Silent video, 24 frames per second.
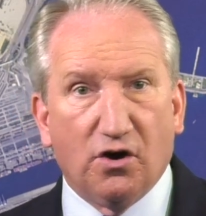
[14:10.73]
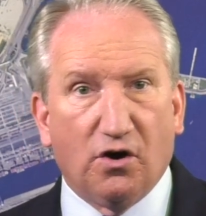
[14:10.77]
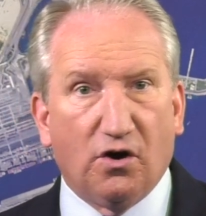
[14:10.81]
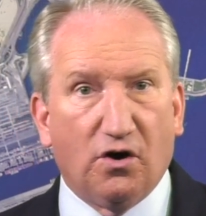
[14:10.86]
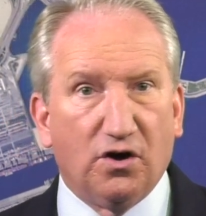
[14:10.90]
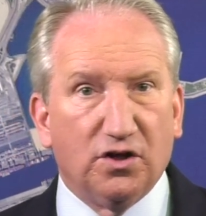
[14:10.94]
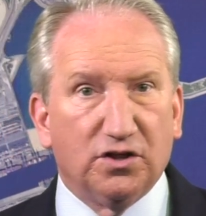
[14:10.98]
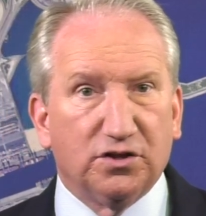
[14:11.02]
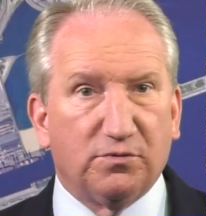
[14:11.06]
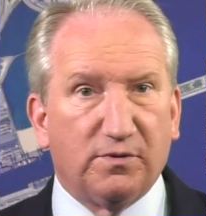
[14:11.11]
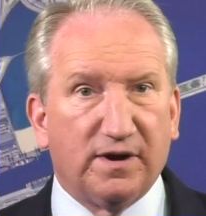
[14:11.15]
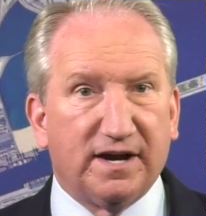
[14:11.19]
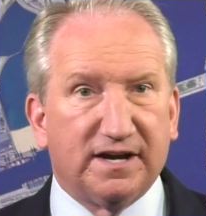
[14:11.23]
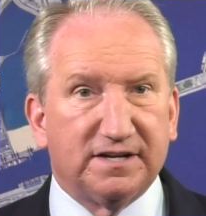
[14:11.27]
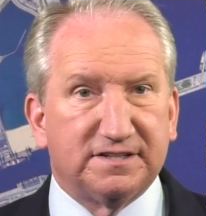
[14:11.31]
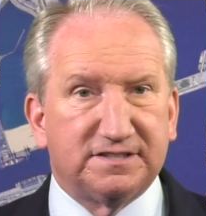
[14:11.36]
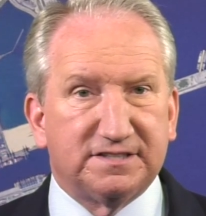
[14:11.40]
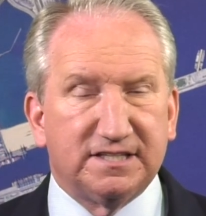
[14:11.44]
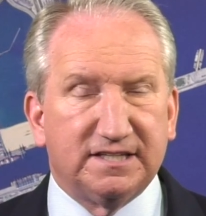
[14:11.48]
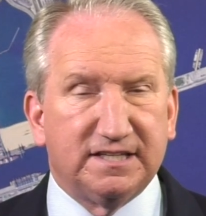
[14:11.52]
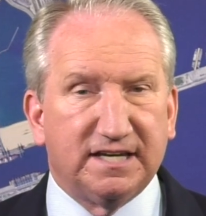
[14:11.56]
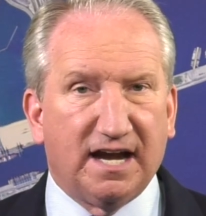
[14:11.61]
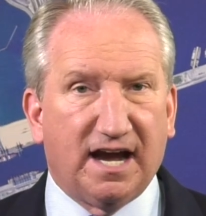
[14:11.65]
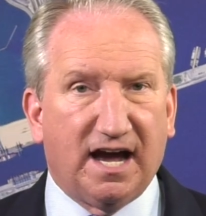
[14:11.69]
all the way
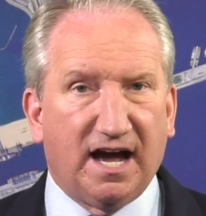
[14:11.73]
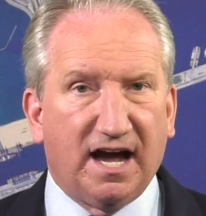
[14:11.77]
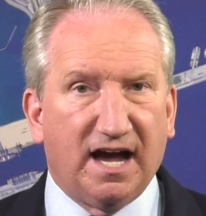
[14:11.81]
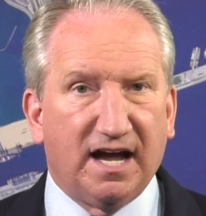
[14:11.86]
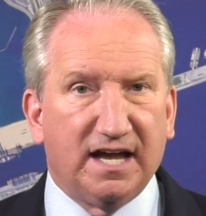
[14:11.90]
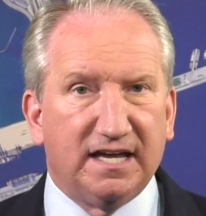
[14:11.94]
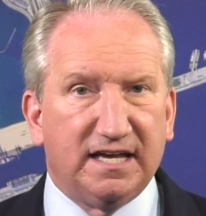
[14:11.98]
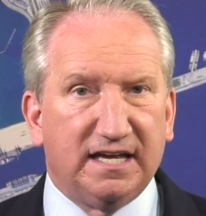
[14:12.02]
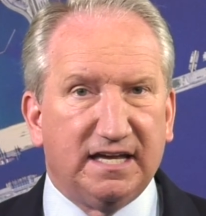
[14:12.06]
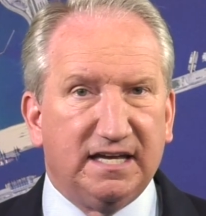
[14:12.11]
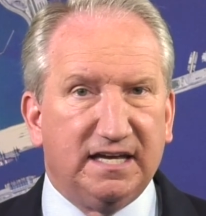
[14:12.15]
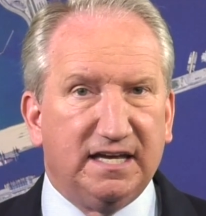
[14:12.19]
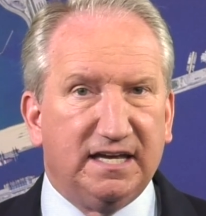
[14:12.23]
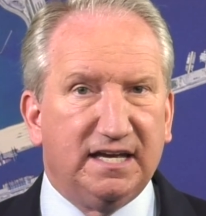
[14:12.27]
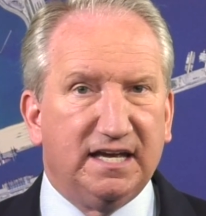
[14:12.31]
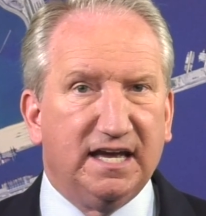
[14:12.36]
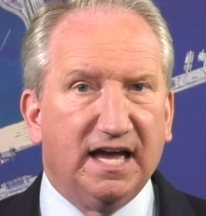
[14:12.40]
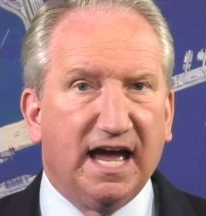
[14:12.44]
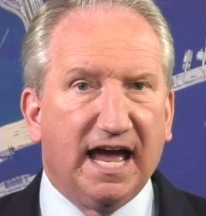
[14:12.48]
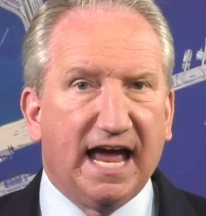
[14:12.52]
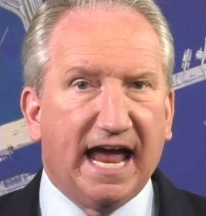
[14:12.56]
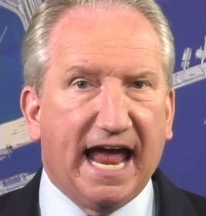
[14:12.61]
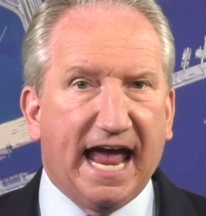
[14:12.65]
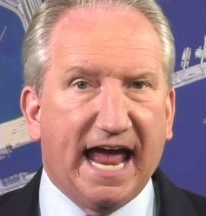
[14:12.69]
out to the
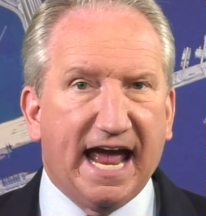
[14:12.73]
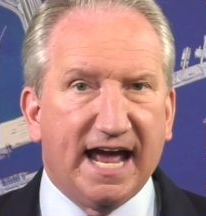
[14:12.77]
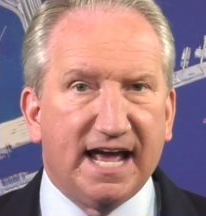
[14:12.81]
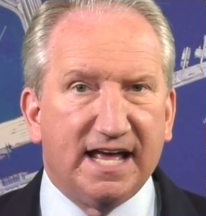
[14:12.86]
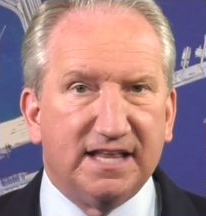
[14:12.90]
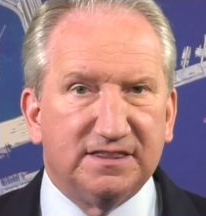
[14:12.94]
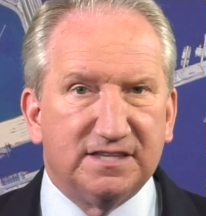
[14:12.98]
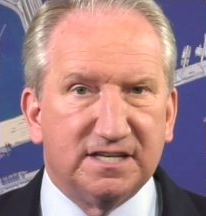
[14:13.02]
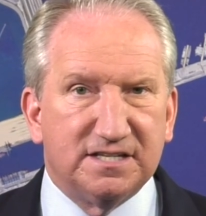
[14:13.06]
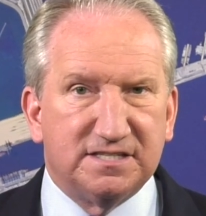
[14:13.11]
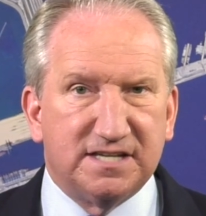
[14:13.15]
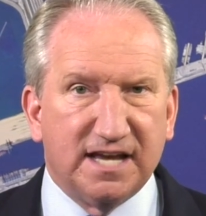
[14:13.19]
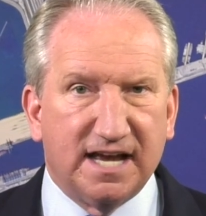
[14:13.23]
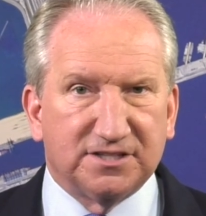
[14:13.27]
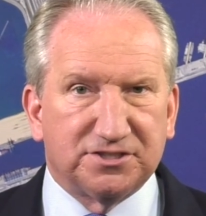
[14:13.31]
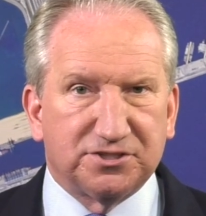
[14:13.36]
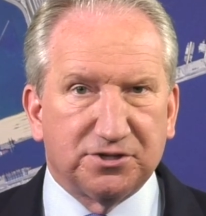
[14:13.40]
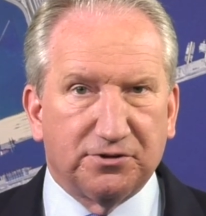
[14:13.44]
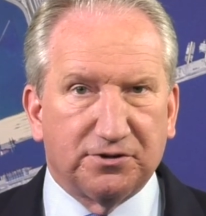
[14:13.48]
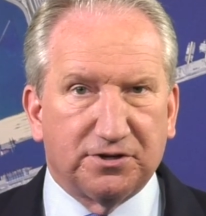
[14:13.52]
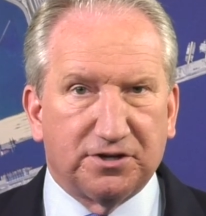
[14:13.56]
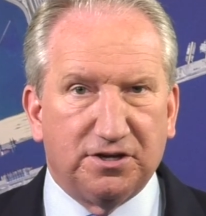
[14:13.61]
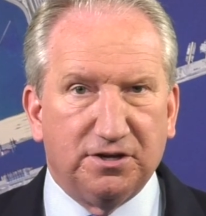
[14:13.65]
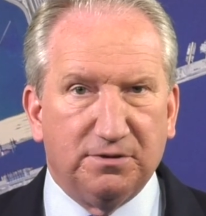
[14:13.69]
IE and the
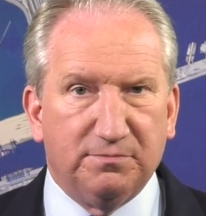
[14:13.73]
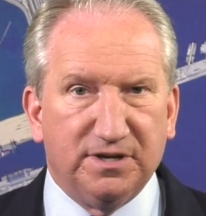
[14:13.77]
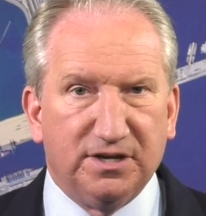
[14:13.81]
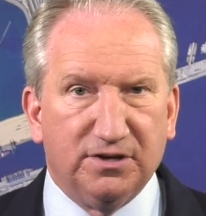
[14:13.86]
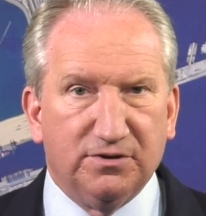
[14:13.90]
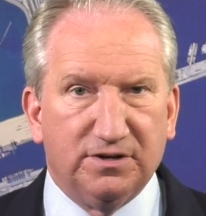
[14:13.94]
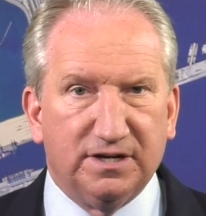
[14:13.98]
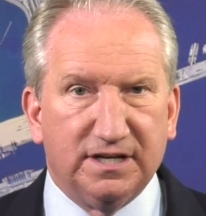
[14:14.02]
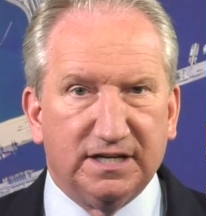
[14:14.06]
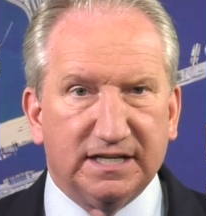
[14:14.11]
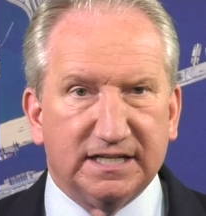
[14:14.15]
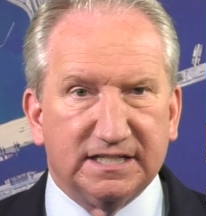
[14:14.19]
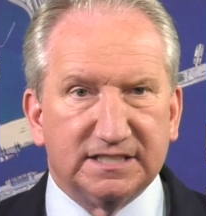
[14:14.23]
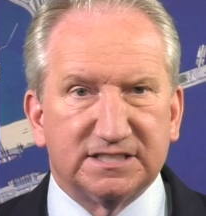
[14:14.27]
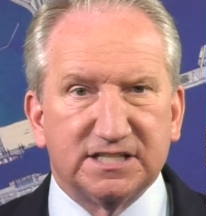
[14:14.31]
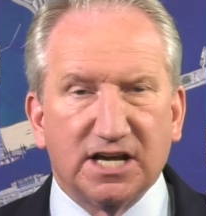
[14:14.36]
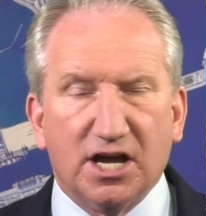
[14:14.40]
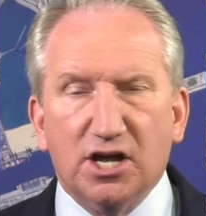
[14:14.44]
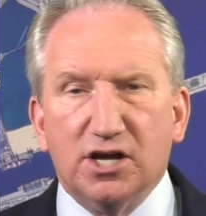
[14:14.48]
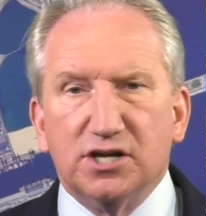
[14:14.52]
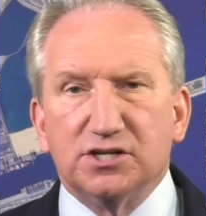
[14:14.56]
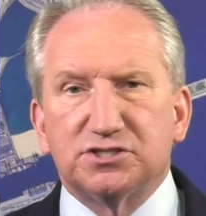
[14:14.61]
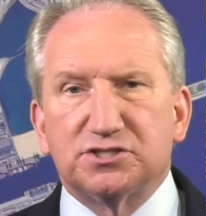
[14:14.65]
desert communities.